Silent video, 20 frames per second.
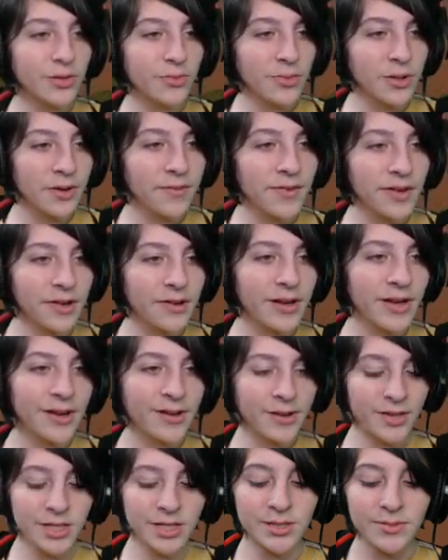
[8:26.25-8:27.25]
Hope you have a great
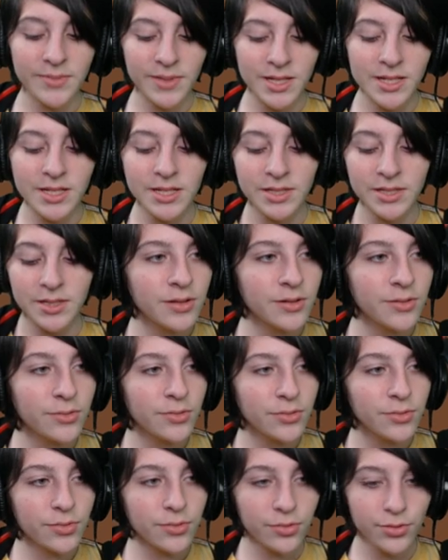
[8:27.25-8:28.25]
Christmas.
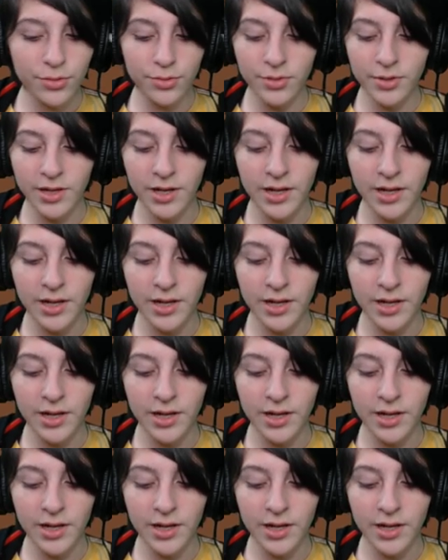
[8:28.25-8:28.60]
Ooh.